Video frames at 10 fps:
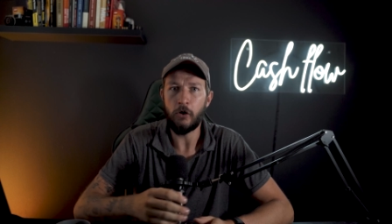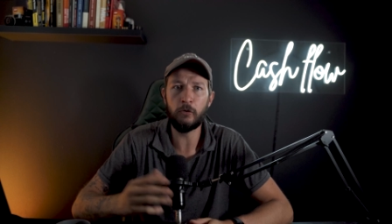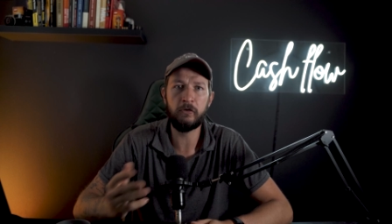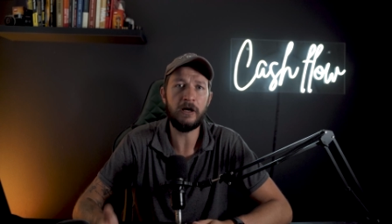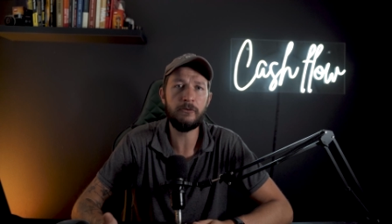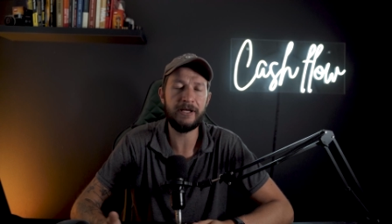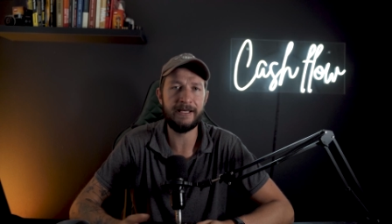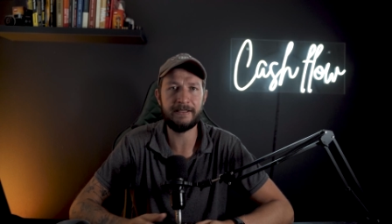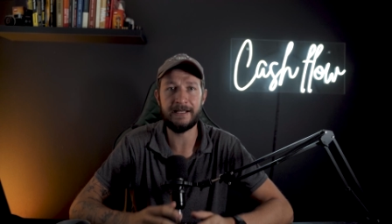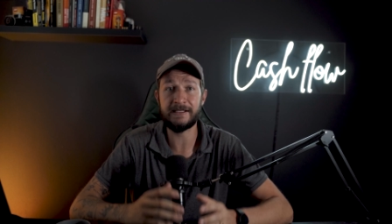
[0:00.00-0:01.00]
although
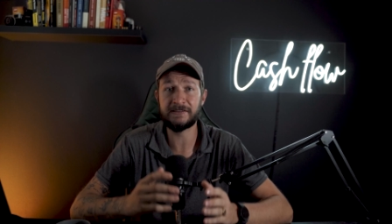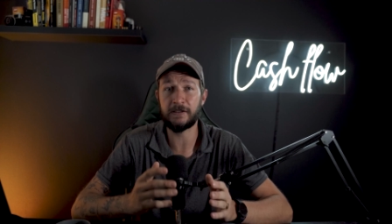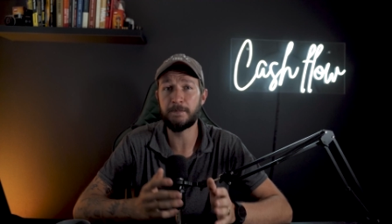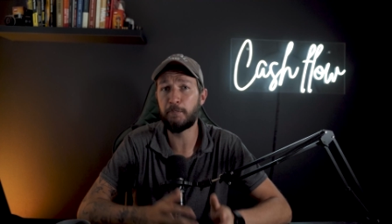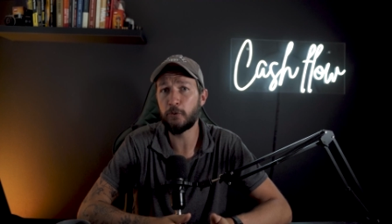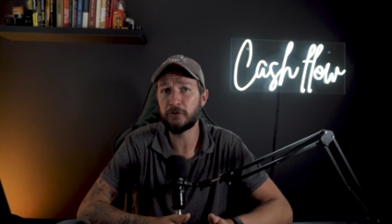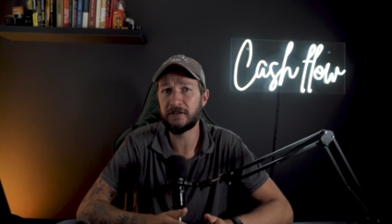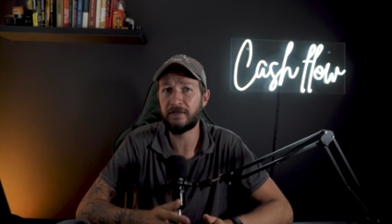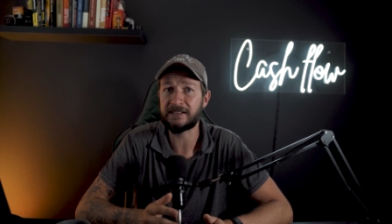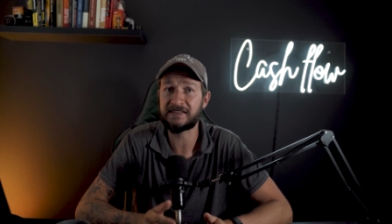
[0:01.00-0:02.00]
it is
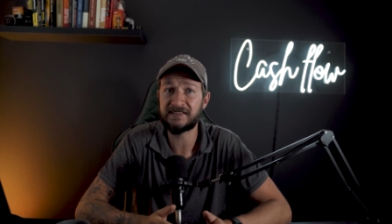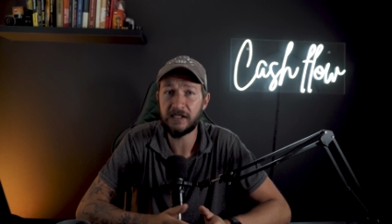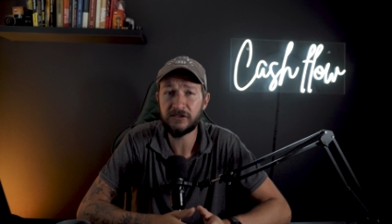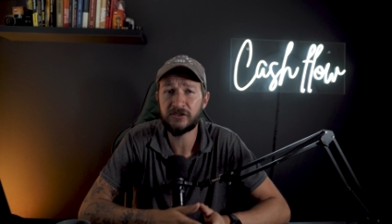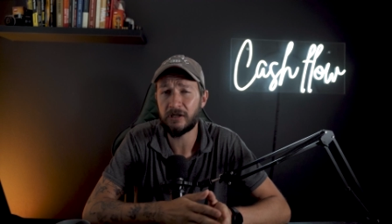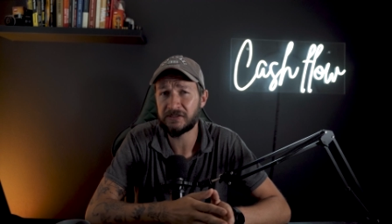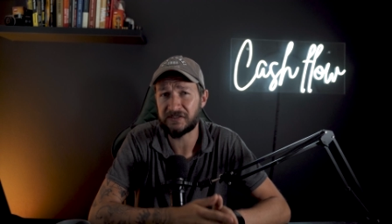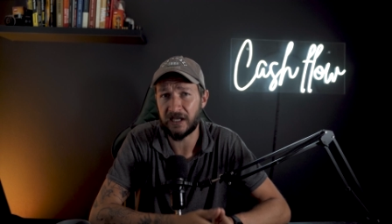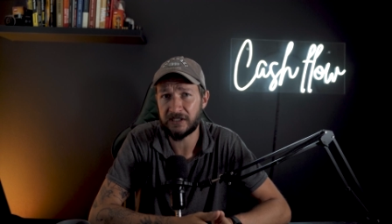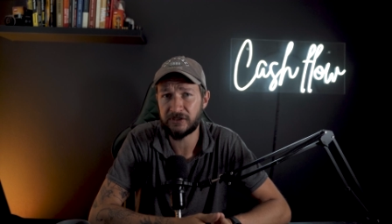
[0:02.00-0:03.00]
important that such
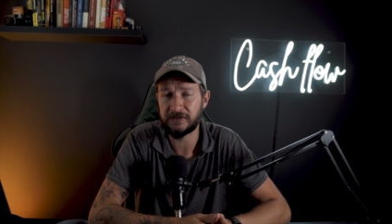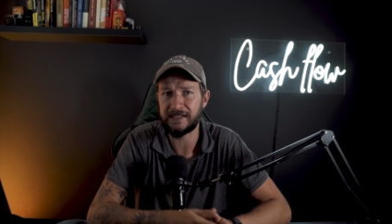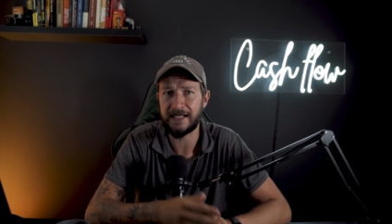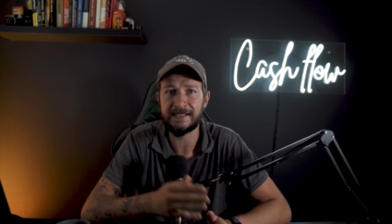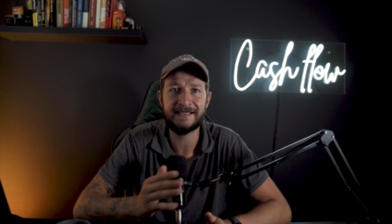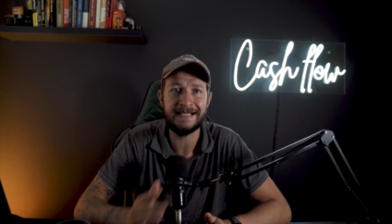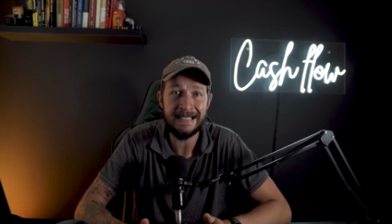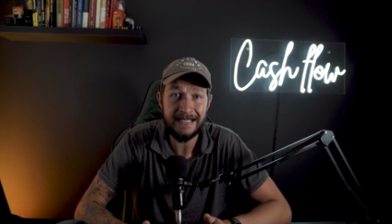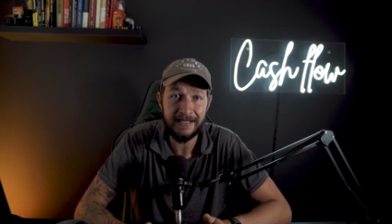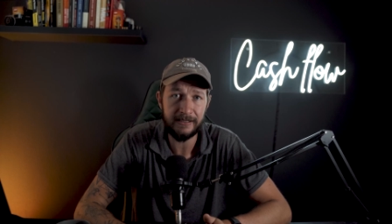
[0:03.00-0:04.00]
transactions is
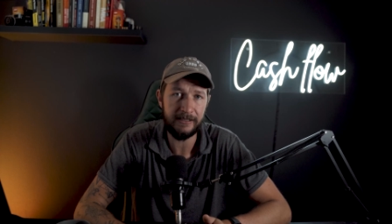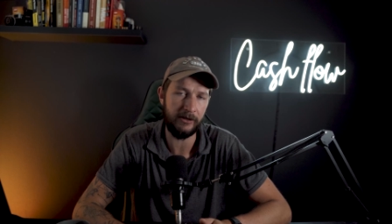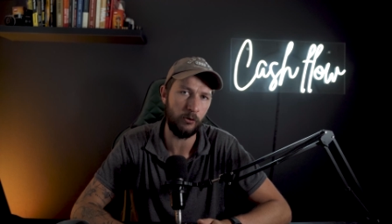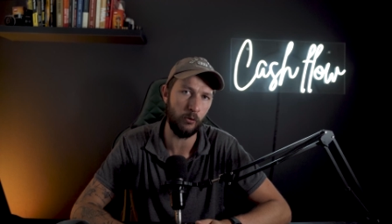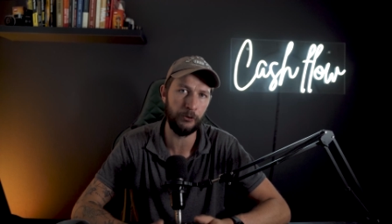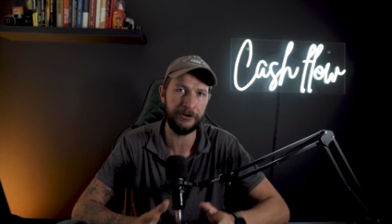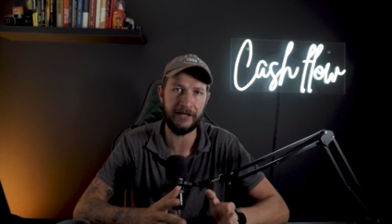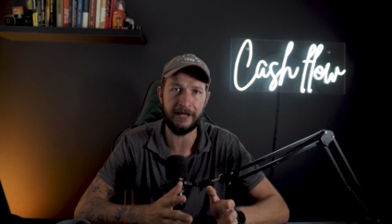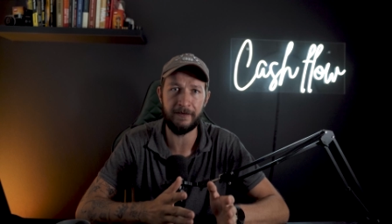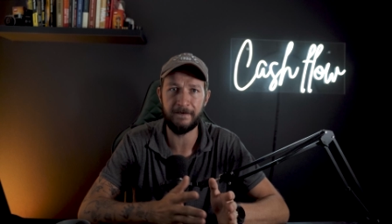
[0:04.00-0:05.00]
clearly
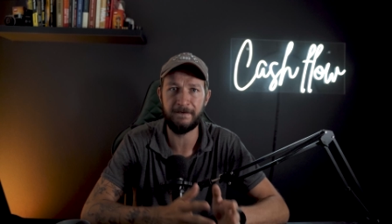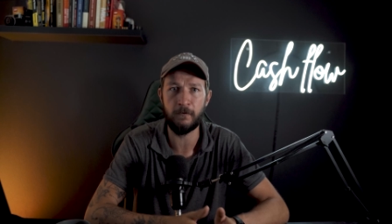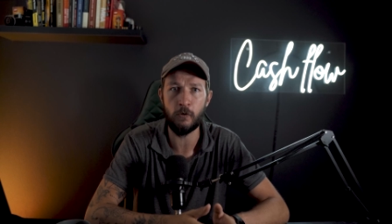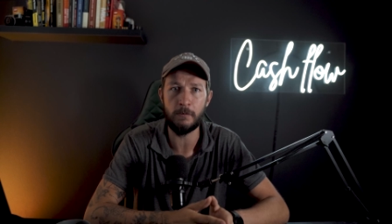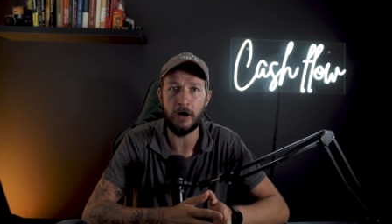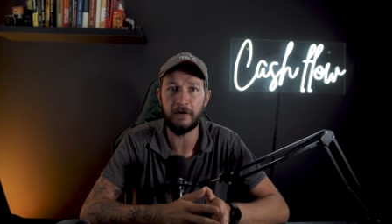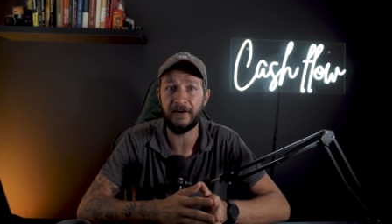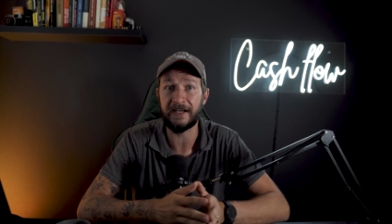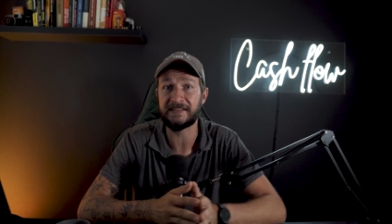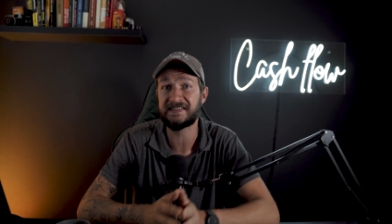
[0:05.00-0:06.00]
recorded in the form of
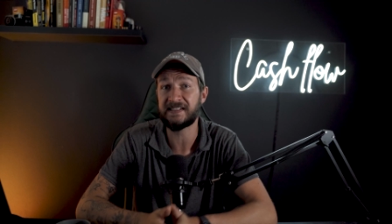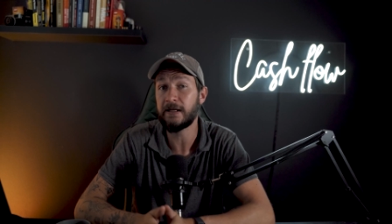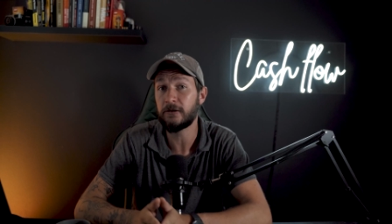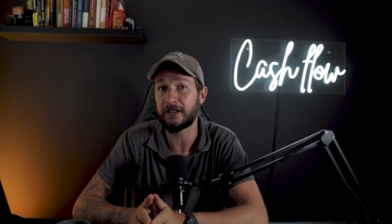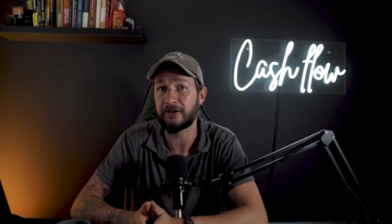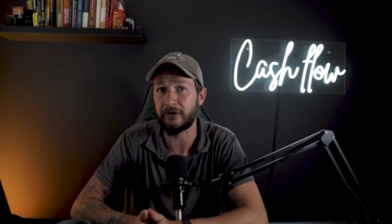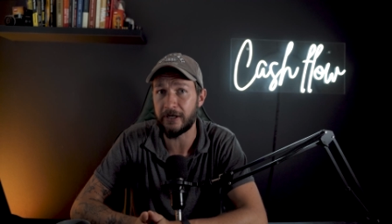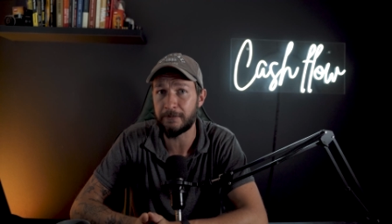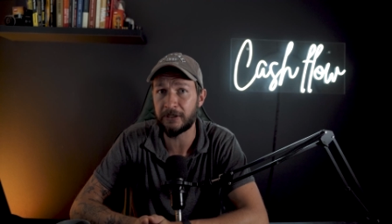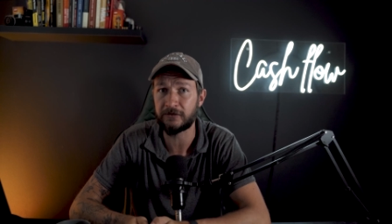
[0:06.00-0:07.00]
a sale agreement
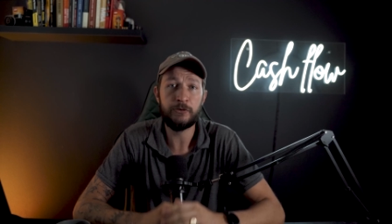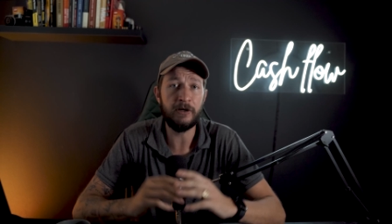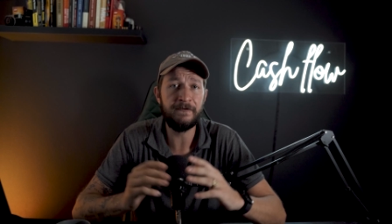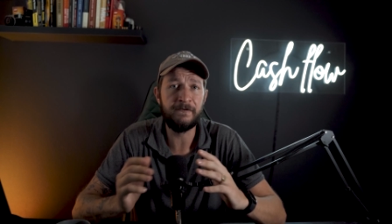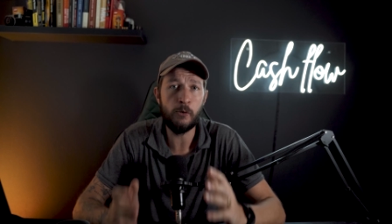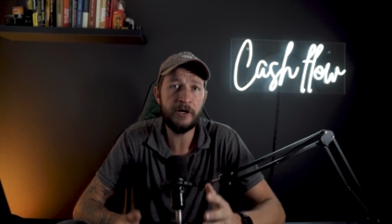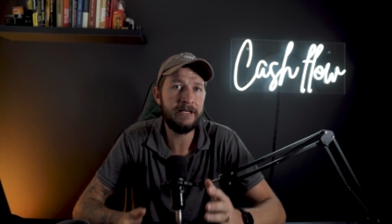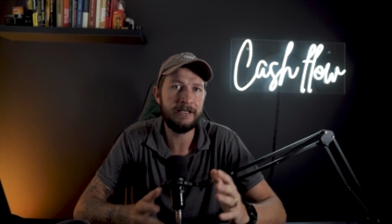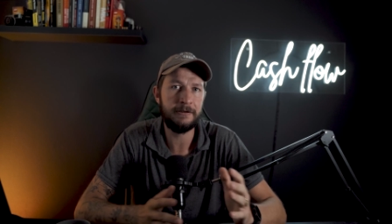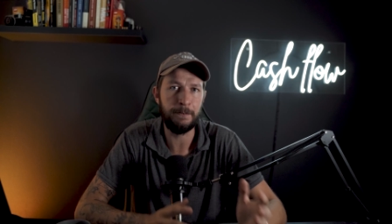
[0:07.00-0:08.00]
to avoid
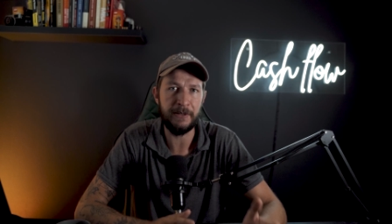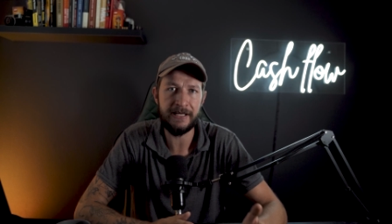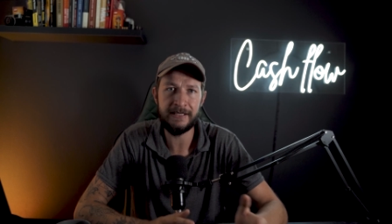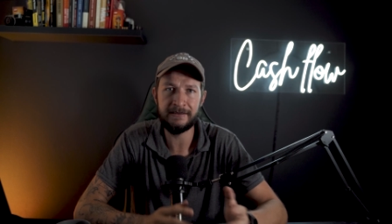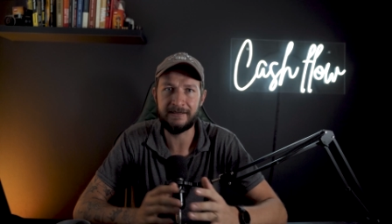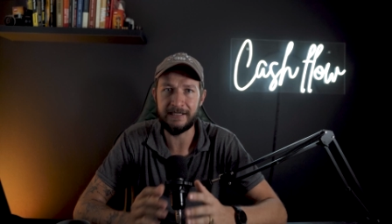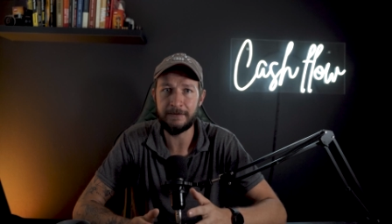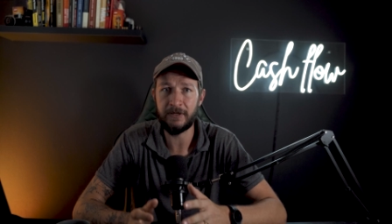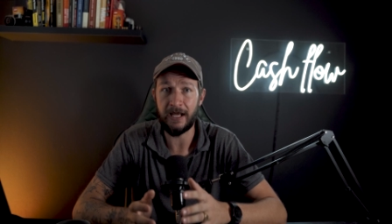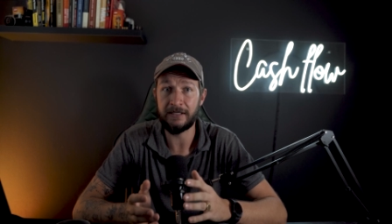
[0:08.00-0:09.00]
it being
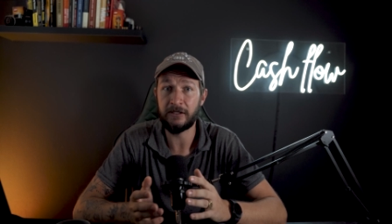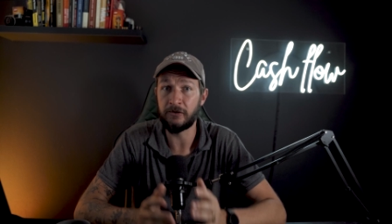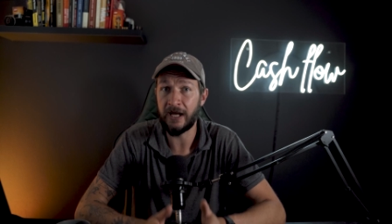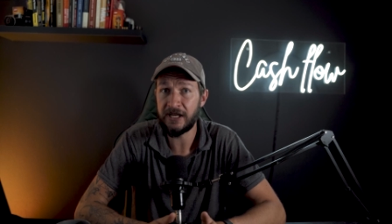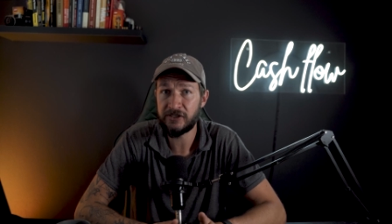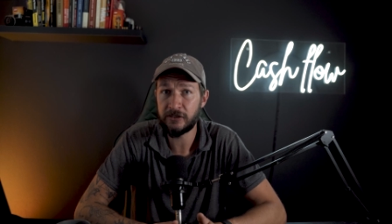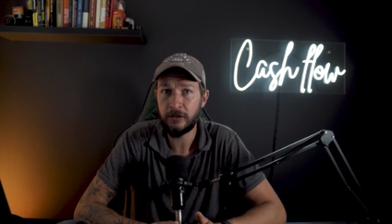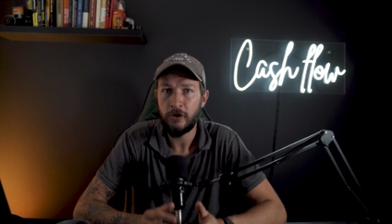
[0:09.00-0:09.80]
deemed a donation,